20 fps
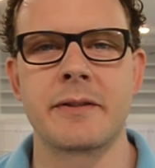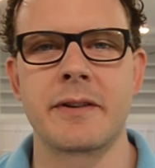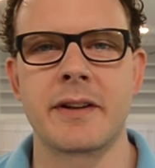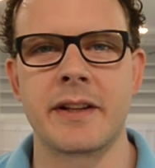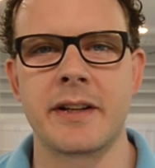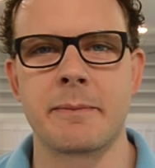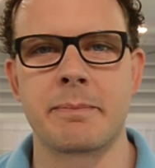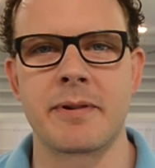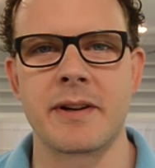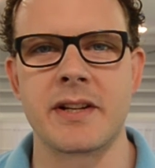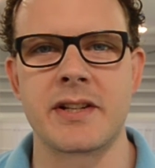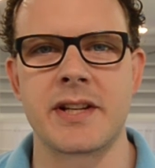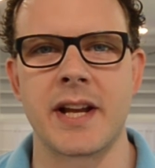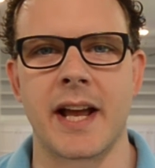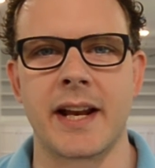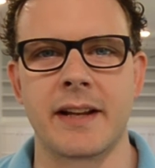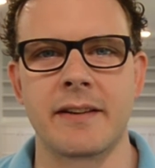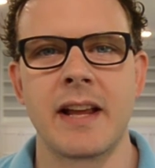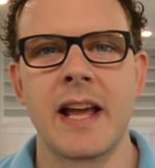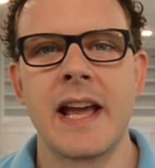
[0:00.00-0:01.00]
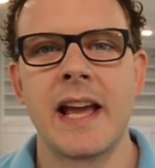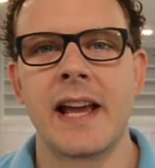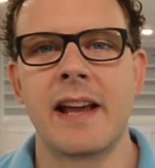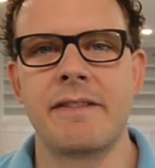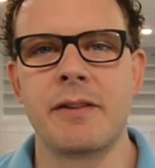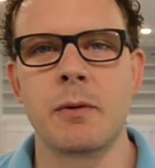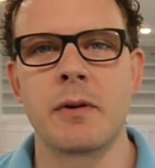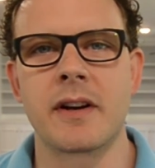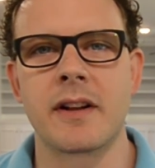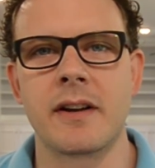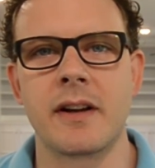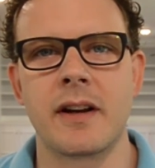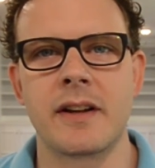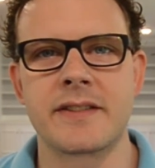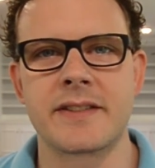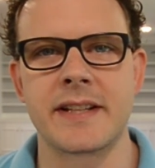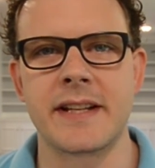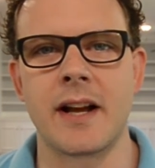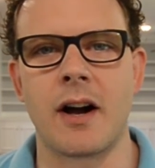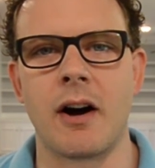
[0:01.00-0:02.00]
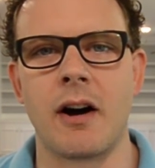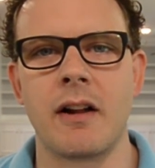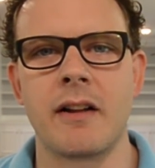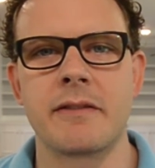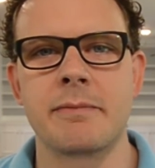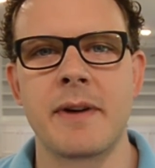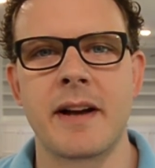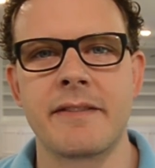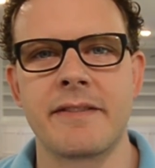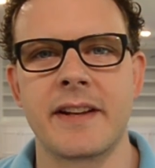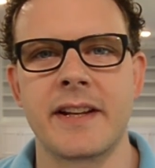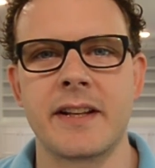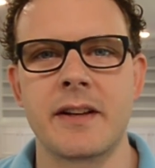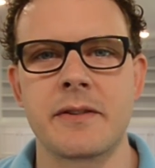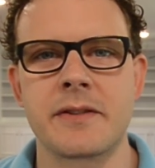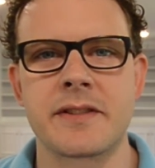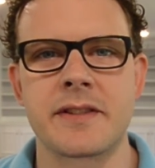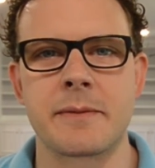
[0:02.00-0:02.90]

really appreciate it. If you want to see all of my videos,